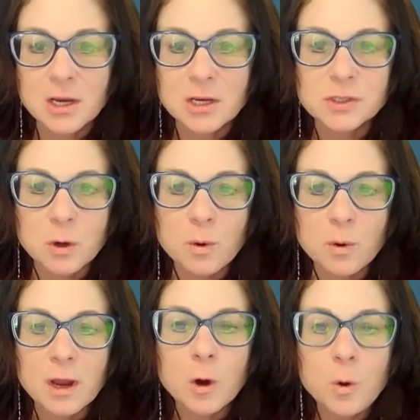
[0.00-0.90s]
So
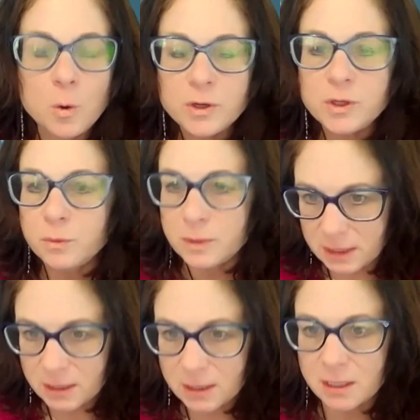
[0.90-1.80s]
who do you
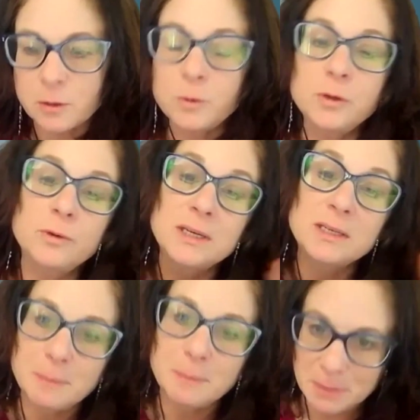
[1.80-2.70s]
need? Who do you need
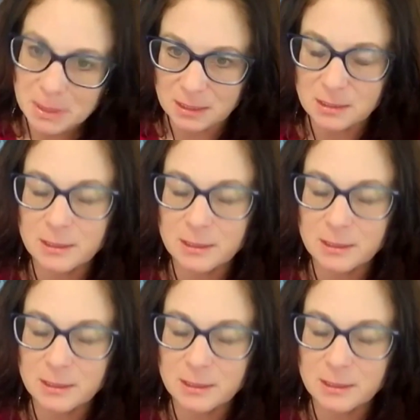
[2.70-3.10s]
to meet?